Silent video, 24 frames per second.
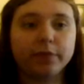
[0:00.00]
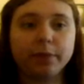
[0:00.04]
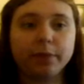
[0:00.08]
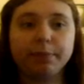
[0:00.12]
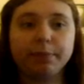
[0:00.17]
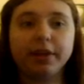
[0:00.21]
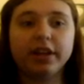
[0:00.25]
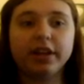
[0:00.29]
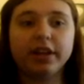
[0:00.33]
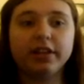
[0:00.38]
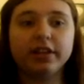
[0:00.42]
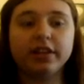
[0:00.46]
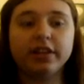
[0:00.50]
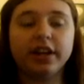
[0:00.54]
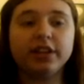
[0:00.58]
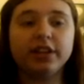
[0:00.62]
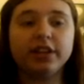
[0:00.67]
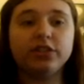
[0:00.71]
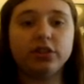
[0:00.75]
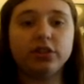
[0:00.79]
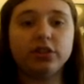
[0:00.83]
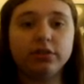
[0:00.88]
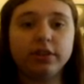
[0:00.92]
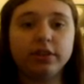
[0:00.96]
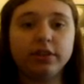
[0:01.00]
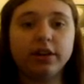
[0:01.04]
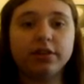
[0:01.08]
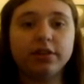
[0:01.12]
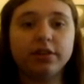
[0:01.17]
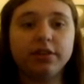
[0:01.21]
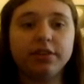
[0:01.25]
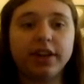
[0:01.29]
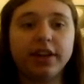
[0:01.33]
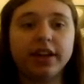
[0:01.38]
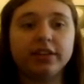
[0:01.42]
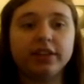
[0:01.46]
But I do
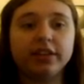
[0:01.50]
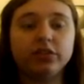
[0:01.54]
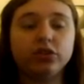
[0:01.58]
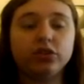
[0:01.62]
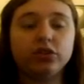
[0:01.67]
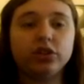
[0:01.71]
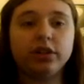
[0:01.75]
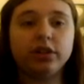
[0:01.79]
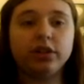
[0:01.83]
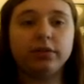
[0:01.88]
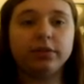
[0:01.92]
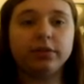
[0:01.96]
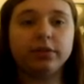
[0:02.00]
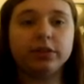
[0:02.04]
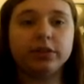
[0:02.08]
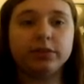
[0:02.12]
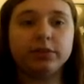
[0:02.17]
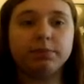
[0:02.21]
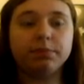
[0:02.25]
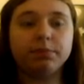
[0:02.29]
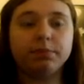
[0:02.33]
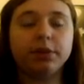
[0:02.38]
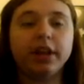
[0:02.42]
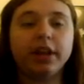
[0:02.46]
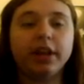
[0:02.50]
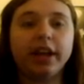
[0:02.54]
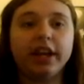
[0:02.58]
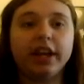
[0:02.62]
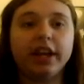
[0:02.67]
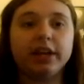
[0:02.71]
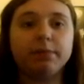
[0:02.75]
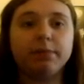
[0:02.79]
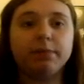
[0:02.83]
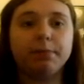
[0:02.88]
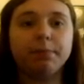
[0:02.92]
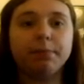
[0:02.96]
know that she was
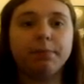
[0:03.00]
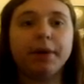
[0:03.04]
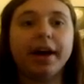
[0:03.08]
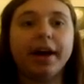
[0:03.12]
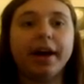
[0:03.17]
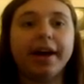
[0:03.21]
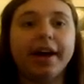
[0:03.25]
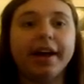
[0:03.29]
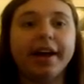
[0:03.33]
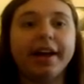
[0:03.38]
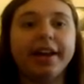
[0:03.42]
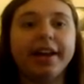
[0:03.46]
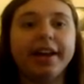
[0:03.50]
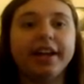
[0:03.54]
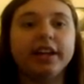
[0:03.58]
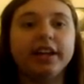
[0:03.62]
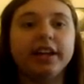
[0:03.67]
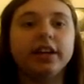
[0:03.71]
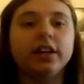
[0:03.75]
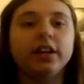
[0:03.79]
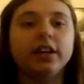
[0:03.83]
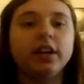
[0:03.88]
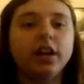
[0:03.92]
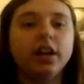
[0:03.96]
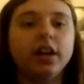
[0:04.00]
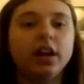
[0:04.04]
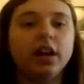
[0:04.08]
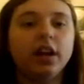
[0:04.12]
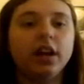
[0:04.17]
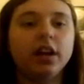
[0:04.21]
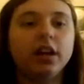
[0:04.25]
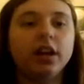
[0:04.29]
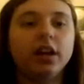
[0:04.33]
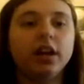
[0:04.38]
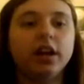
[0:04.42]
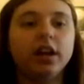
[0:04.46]
played by
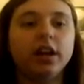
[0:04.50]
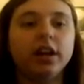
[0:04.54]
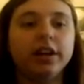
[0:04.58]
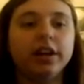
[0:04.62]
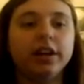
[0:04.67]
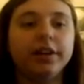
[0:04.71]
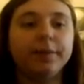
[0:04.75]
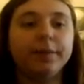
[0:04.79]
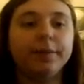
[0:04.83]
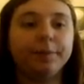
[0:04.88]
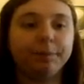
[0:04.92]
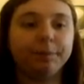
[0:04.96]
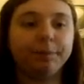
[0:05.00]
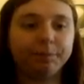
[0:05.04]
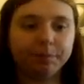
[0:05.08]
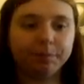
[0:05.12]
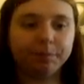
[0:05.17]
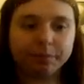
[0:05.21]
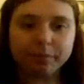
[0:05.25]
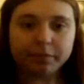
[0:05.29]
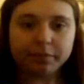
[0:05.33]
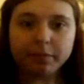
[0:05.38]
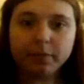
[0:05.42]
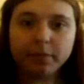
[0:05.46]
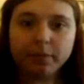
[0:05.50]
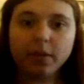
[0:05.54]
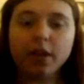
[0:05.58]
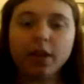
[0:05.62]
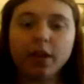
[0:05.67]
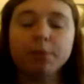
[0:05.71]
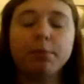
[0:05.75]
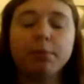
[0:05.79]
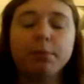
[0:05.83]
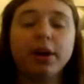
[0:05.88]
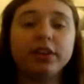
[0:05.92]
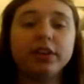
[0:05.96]

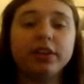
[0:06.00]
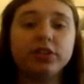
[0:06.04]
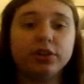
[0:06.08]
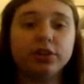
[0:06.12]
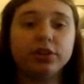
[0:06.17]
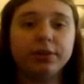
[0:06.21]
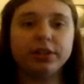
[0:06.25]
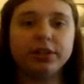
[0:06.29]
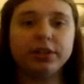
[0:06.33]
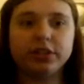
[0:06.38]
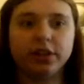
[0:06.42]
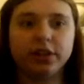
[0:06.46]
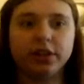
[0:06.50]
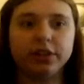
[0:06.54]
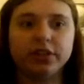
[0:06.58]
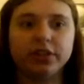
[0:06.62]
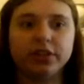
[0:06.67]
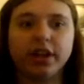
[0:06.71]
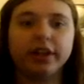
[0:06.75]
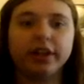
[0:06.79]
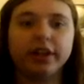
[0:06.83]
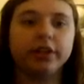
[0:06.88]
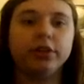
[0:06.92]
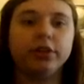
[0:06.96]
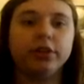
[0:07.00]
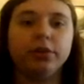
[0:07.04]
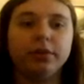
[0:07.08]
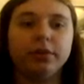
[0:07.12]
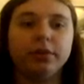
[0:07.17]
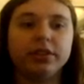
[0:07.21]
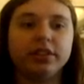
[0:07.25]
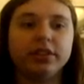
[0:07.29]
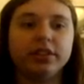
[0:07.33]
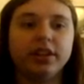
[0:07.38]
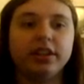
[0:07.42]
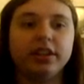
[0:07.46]
Zoe Saldana, who
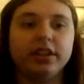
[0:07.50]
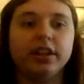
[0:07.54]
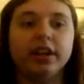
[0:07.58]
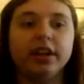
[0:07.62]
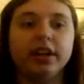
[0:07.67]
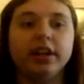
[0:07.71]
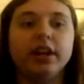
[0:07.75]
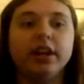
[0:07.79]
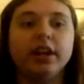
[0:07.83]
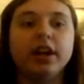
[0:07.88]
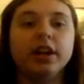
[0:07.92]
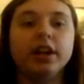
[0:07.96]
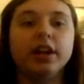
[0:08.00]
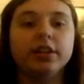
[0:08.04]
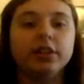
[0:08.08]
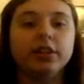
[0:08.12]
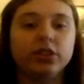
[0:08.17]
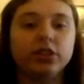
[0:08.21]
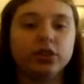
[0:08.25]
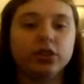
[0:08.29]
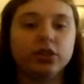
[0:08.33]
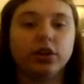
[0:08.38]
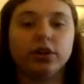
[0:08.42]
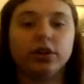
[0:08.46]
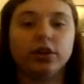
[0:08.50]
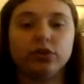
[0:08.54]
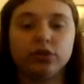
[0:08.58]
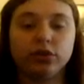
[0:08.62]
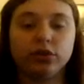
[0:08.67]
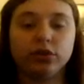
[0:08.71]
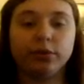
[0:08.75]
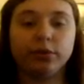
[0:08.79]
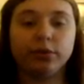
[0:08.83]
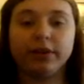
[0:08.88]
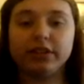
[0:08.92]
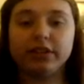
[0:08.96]
was in the
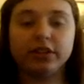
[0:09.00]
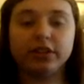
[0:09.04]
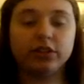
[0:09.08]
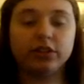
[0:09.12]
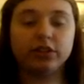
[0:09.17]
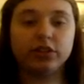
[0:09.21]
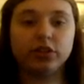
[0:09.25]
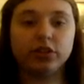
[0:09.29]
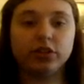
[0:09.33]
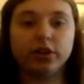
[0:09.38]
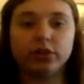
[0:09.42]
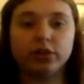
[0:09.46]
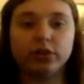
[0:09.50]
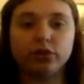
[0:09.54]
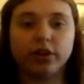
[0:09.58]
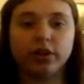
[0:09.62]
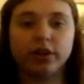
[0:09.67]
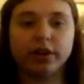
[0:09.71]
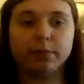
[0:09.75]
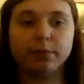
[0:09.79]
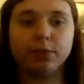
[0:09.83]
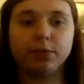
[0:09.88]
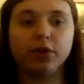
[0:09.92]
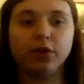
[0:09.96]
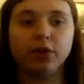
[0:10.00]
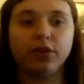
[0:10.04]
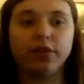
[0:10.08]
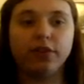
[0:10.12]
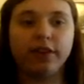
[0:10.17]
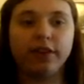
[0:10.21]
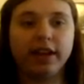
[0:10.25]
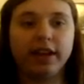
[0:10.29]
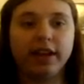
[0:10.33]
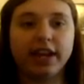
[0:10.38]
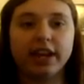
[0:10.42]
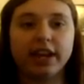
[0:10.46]
recent Star Trek
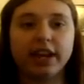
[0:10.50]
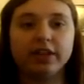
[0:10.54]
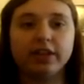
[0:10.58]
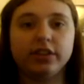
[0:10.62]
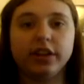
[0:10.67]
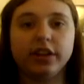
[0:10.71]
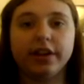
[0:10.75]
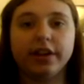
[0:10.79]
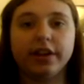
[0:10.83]
movie, and